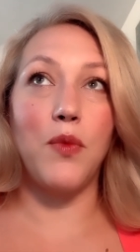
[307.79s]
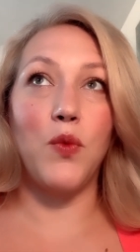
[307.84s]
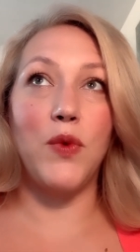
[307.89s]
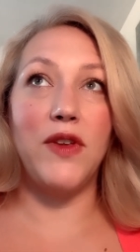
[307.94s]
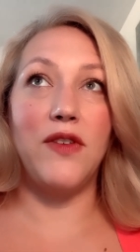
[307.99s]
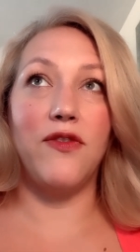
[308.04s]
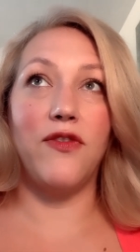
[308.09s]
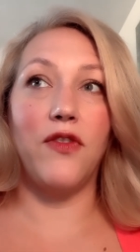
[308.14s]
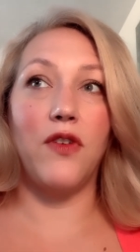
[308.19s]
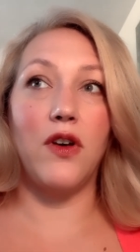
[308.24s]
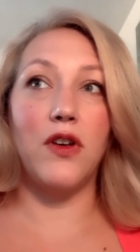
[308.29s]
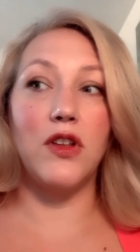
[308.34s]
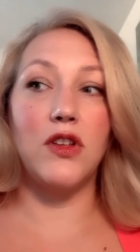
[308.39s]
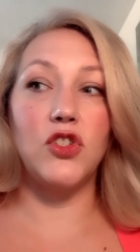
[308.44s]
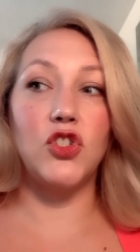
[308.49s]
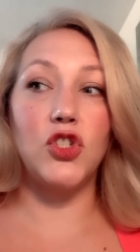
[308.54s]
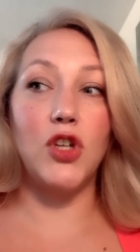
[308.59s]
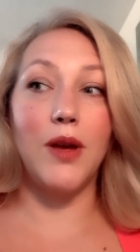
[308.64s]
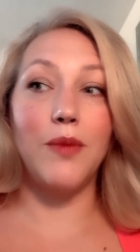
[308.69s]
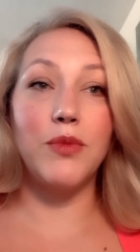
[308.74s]
We've
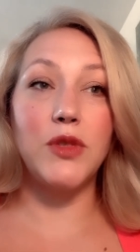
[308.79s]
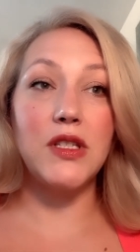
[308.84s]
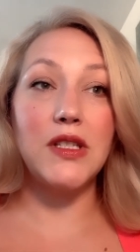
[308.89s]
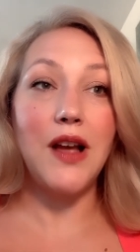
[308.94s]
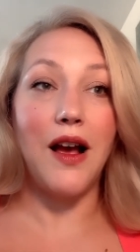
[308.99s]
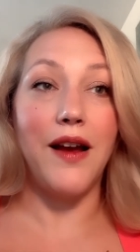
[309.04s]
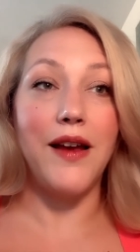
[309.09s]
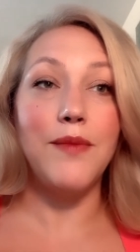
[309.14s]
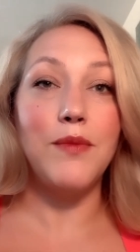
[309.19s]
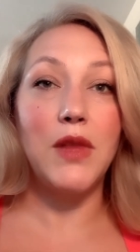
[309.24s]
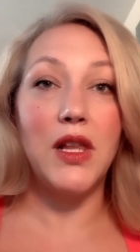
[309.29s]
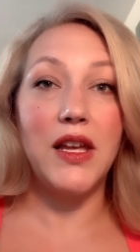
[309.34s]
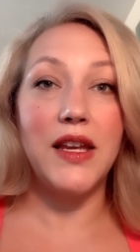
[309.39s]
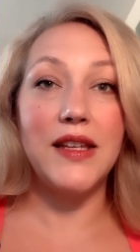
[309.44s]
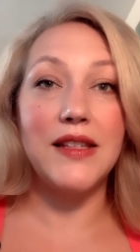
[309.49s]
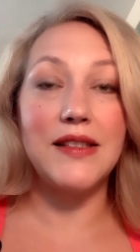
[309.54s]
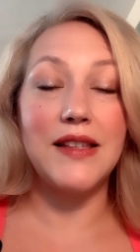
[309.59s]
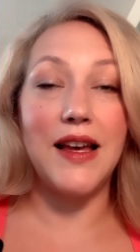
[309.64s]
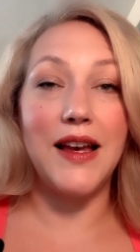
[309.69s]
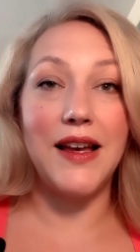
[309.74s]
jumped
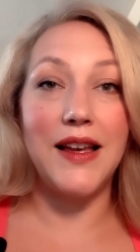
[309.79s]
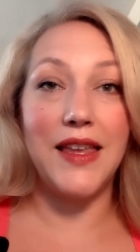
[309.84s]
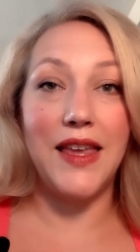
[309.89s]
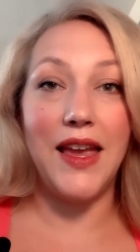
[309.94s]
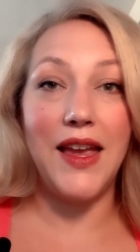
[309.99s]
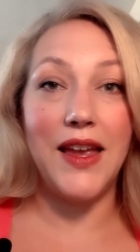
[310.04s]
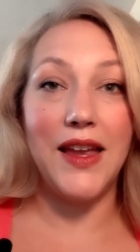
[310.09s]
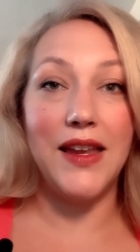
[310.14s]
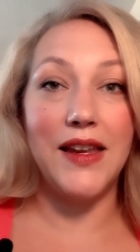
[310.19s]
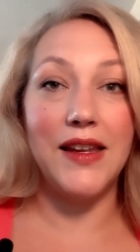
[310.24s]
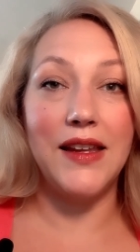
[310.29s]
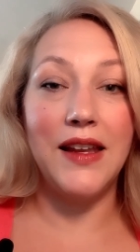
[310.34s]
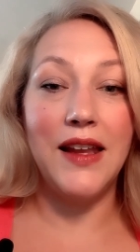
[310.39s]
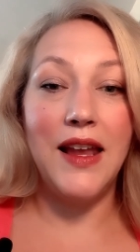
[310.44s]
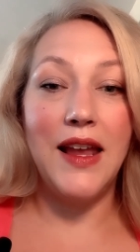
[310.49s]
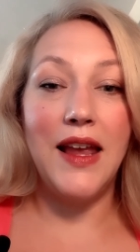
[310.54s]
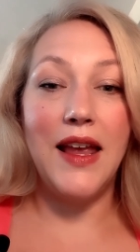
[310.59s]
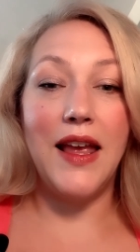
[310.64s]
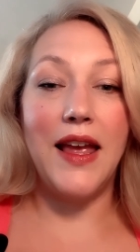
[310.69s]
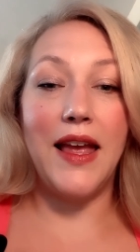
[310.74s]
timelines again
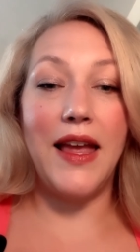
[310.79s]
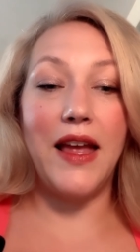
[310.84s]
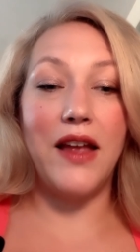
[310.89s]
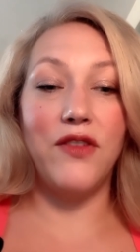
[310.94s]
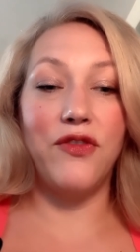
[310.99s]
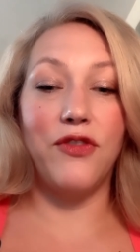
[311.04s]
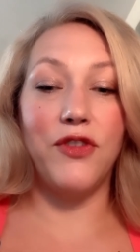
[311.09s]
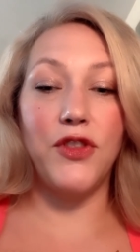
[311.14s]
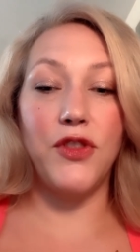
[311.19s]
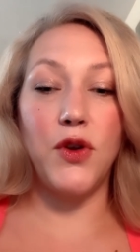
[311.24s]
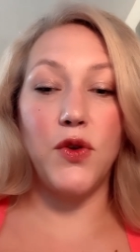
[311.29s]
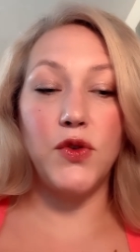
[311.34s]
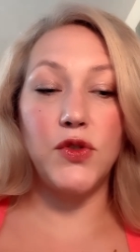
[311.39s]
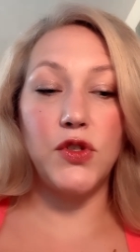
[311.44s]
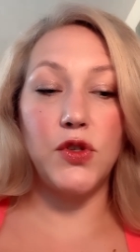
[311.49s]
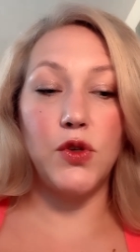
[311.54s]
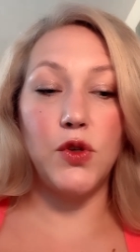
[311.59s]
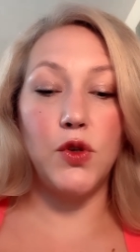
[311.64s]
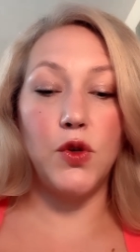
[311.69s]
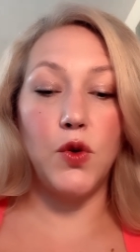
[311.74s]
and for those
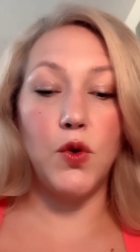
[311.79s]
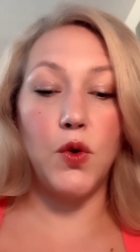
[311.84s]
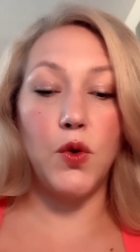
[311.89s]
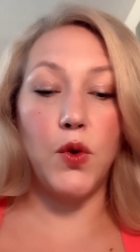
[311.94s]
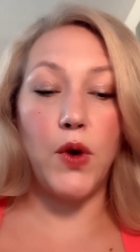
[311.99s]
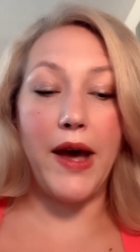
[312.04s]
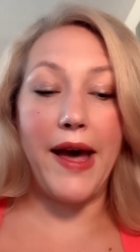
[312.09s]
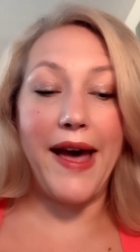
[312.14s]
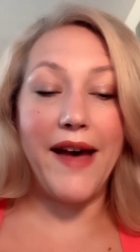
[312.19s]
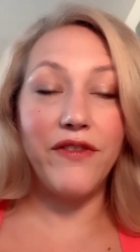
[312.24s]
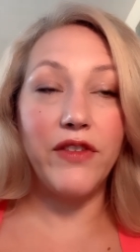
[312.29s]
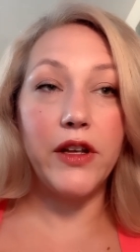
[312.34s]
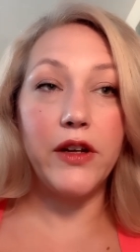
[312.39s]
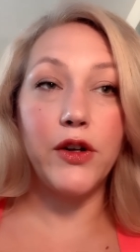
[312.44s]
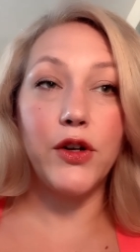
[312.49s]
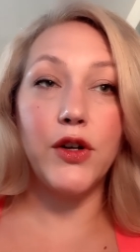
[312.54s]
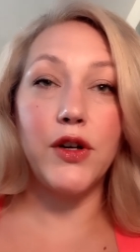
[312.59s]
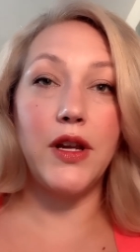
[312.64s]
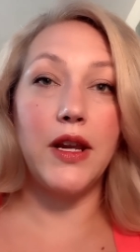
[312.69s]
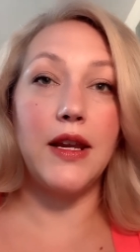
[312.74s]
who haven't
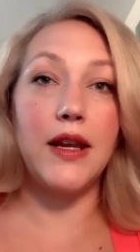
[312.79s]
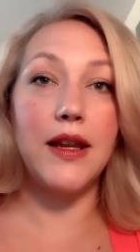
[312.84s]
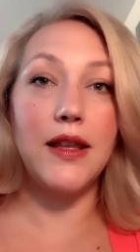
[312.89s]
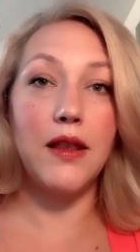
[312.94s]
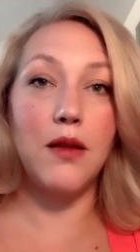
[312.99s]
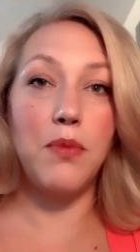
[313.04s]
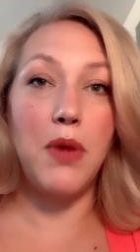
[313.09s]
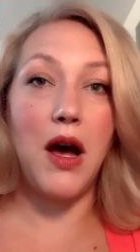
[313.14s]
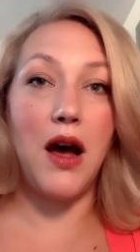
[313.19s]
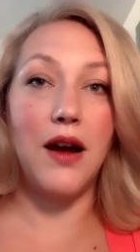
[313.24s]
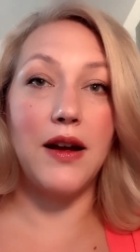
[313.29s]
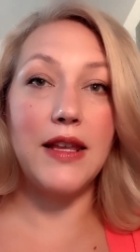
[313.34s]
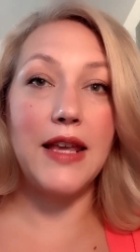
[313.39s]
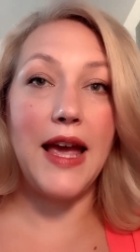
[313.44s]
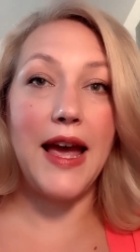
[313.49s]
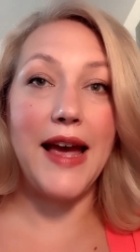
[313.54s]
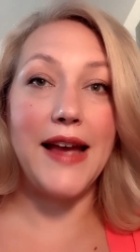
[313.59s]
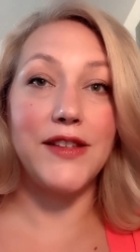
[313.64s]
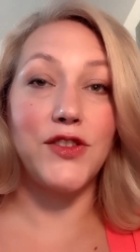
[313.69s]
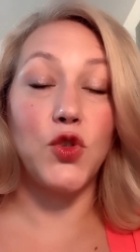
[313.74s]
heard it in the
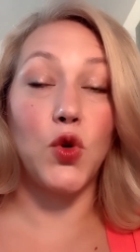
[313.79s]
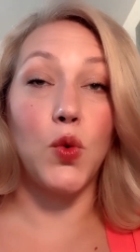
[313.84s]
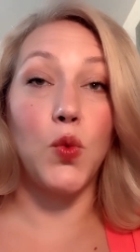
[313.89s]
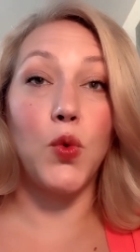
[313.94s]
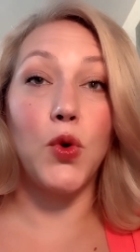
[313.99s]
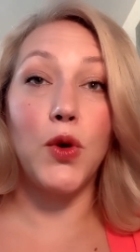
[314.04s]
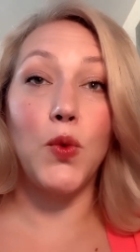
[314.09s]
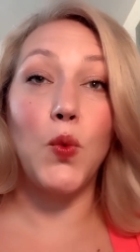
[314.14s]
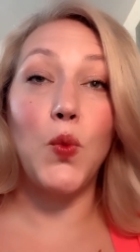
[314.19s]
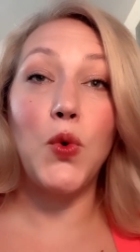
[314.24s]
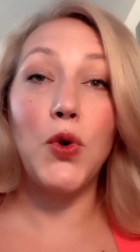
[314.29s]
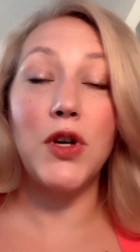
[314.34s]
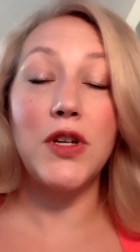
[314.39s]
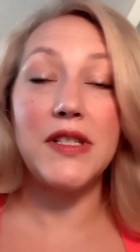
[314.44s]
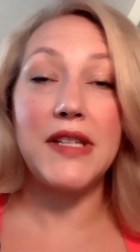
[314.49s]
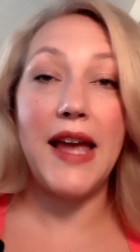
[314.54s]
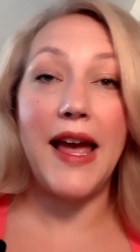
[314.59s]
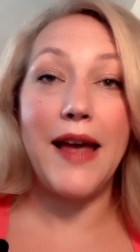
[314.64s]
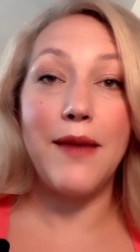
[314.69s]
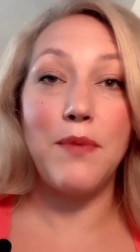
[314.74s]
podcast or
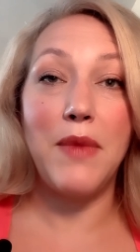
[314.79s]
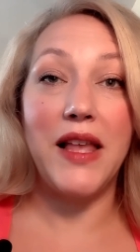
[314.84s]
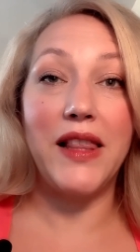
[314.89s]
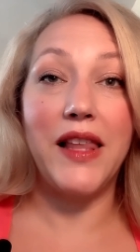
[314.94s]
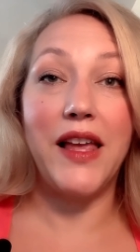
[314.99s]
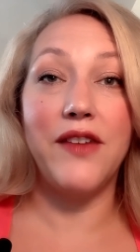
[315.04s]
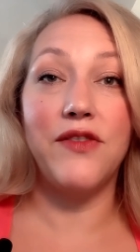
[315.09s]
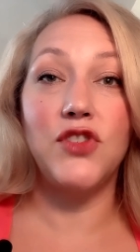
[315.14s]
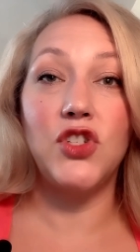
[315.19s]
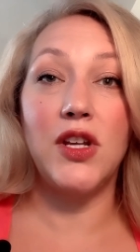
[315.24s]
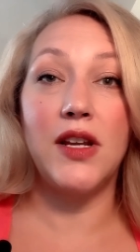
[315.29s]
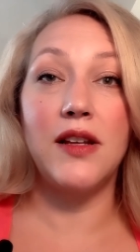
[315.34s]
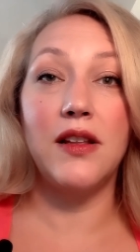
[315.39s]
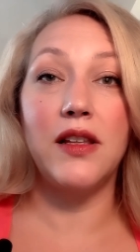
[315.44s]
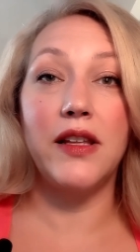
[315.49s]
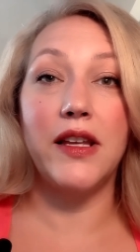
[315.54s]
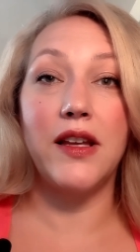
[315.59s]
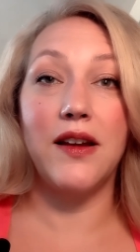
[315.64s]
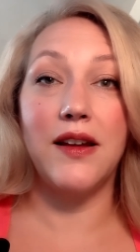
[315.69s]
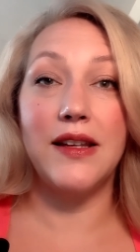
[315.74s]
weren't at my live
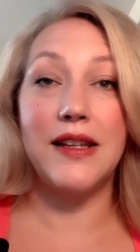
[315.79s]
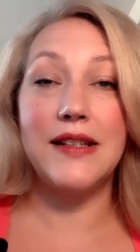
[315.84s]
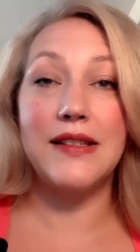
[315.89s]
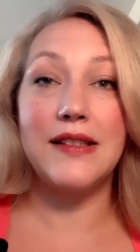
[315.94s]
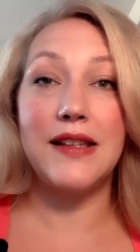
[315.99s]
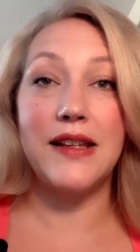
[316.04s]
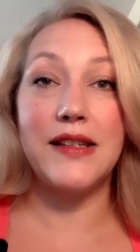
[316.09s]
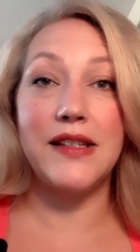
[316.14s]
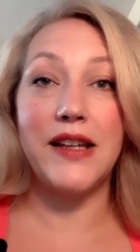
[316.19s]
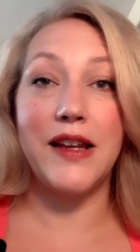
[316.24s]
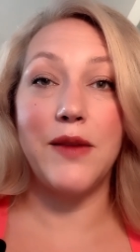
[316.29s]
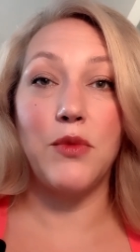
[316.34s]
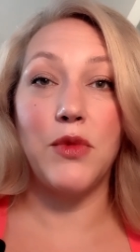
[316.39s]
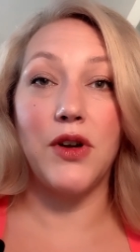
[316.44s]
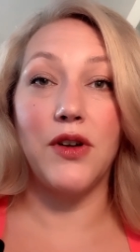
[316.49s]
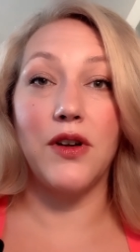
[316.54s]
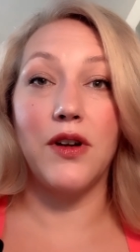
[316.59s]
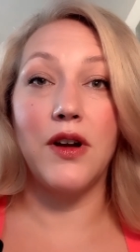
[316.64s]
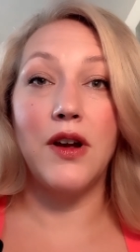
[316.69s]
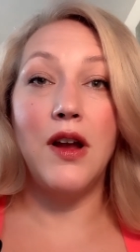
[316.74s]
channeling on Insight
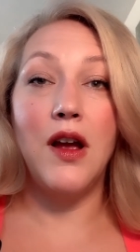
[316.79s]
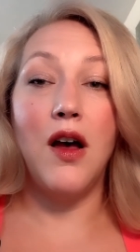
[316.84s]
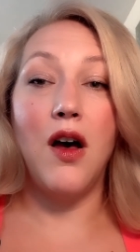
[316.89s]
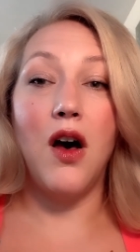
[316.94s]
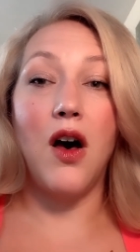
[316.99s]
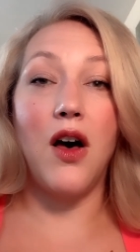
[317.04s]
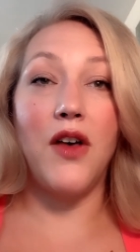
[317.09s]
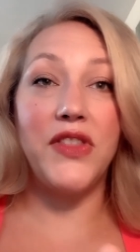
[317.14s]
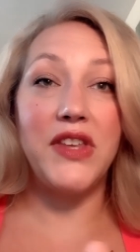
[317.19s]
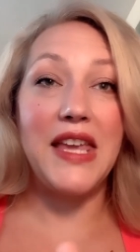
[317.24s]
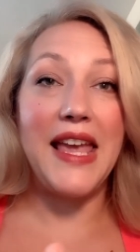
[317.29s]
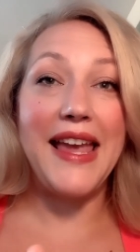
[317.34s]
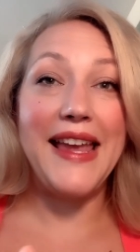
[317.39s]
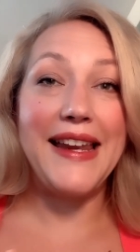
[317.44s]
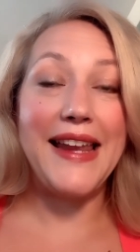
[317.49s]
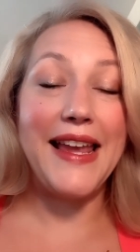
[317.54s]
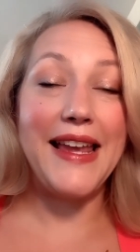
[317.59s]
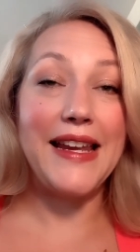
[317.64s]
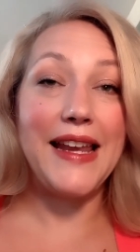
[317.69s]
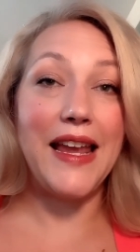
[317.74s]
Timer on the
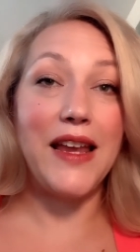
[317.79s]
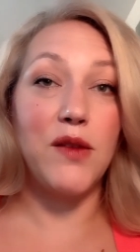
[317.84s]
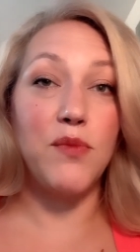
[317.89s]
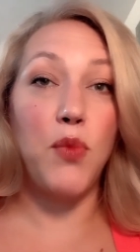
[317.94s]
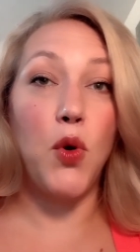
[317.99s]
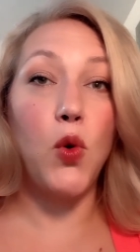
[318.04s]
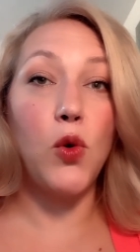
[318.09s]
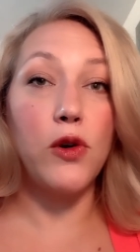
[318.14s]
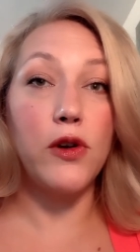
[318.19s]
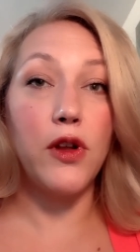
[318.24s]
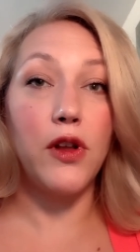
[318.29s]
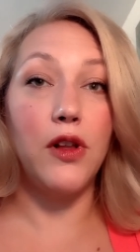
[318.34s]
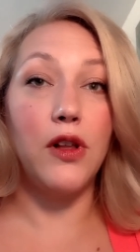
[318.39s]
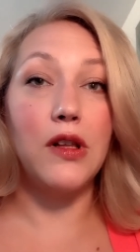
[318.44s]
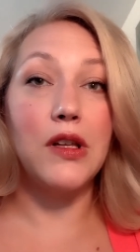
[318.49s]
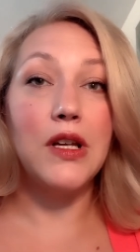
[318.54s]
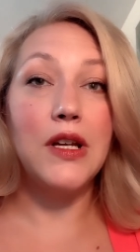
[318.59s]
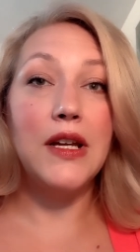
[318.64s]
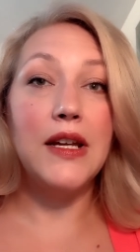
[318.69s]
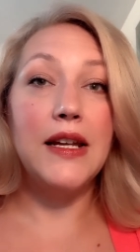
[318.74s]
888
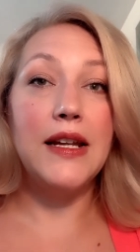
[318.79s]
portal,